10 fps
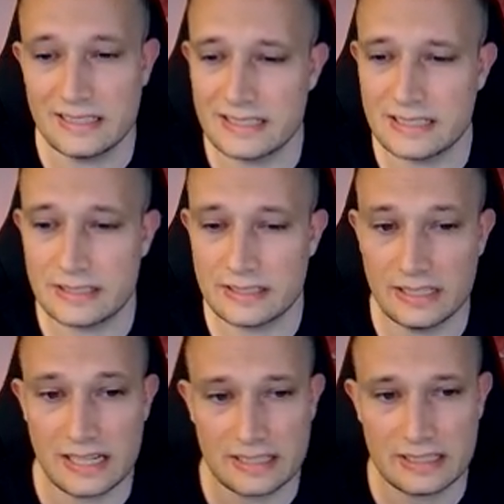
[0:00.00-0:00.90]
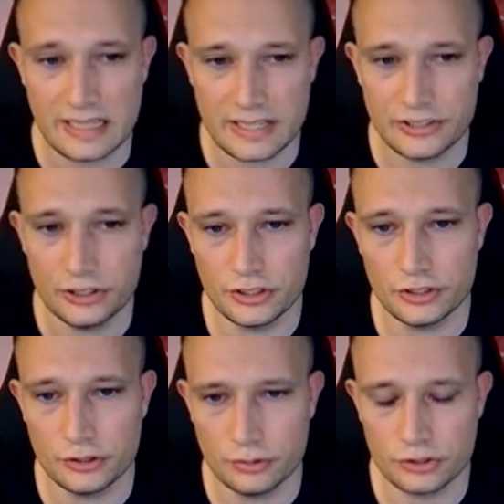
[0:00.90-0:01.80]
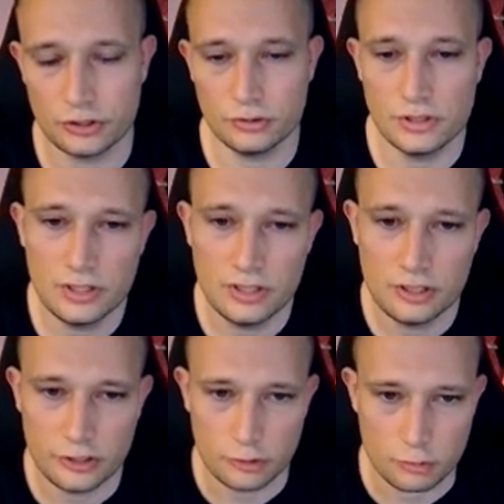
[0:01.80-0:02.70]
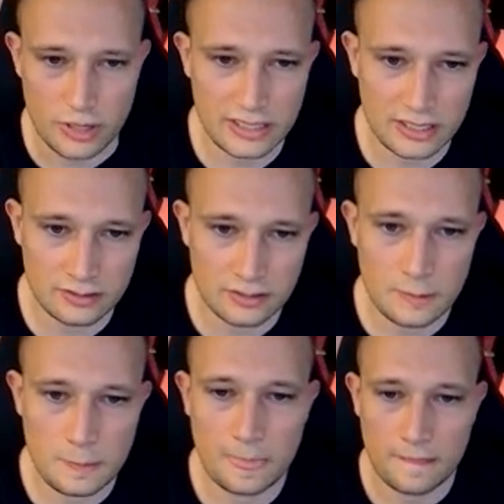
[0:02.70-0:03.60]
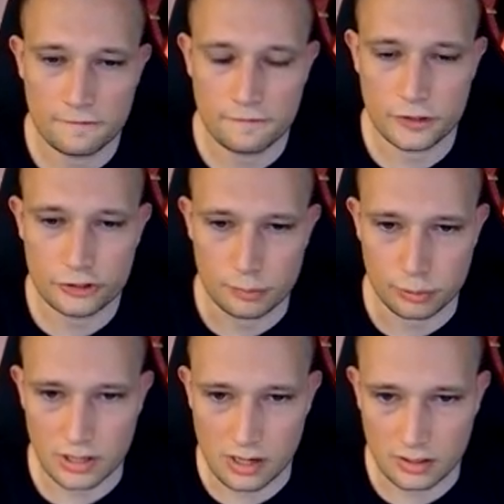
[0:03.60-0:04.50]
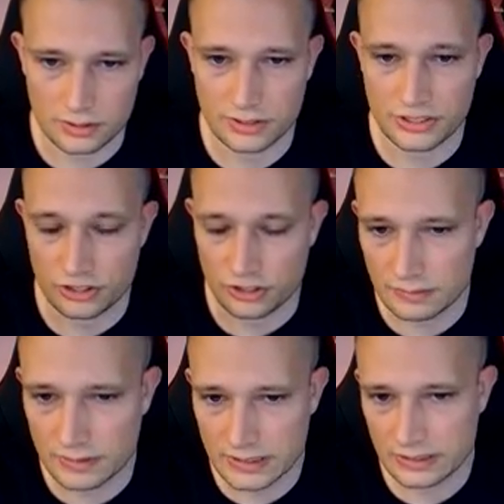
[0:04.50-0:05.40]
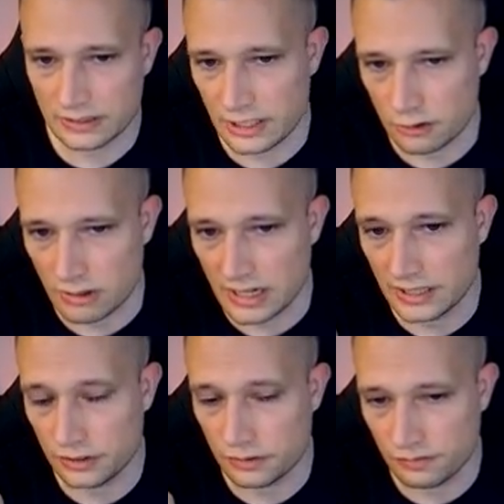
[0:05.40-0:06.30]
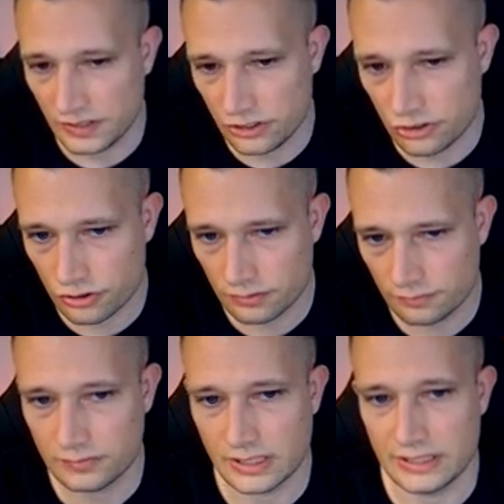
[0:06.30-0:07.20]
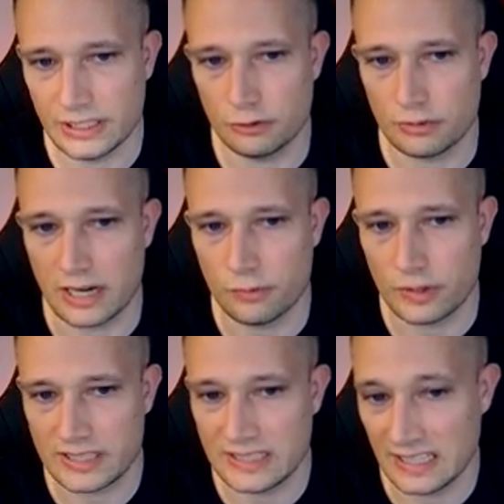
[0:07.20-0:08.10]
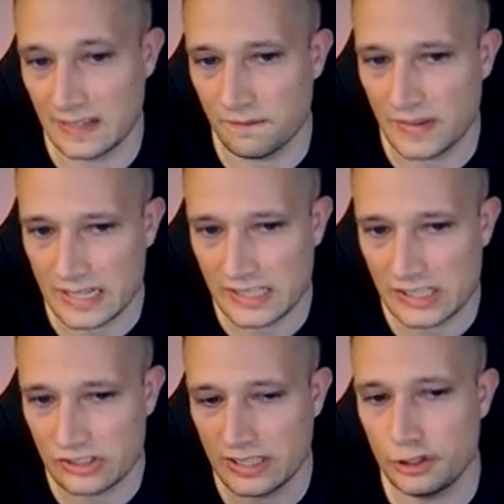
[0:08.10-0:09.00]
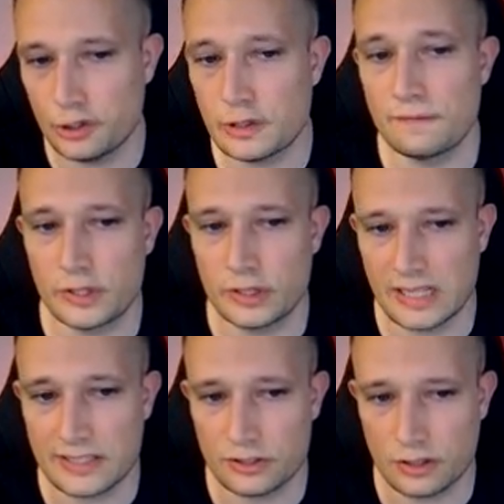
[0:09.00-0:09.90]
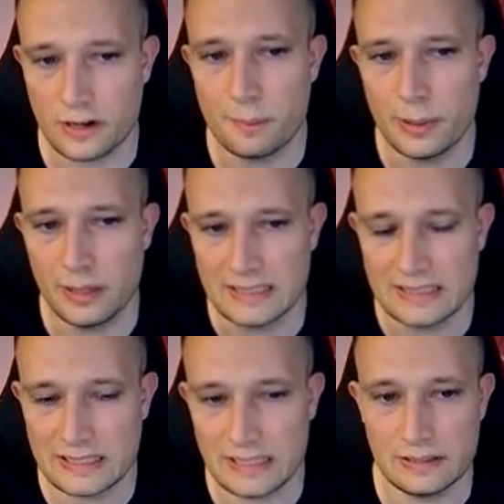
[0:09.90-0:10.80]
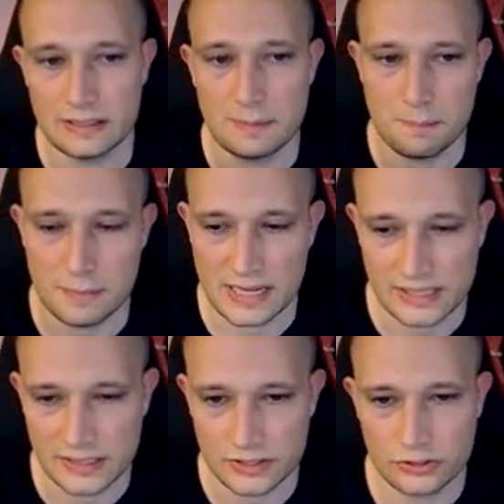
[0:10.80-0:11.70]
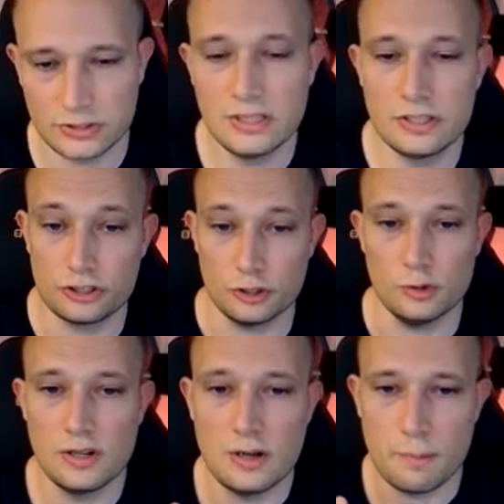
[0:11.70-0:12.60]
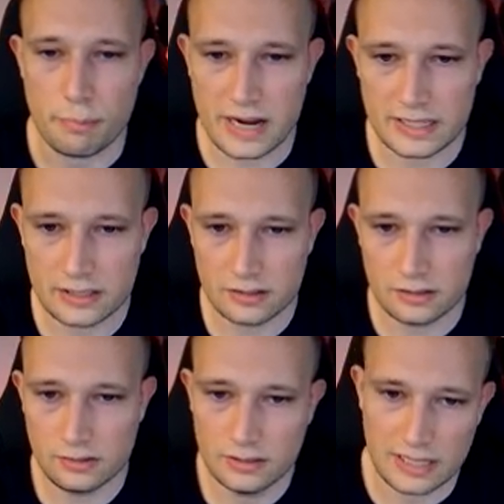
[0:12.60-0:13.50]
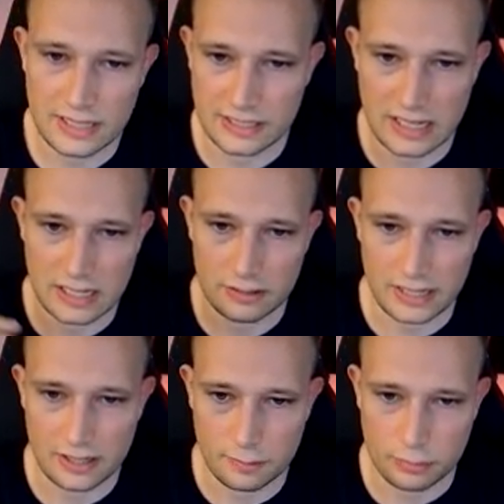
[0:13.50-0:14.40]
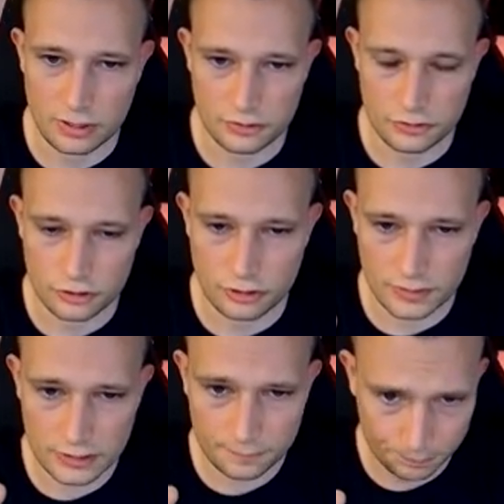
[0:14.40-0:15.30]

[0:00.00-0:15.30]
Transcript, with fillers: this is an exercise you can do. So you write in first your products and service, then you write in your feature, and then you write what is the advantage, and then you convert that to compelling sales message. So bicycle is kind of like our product or service,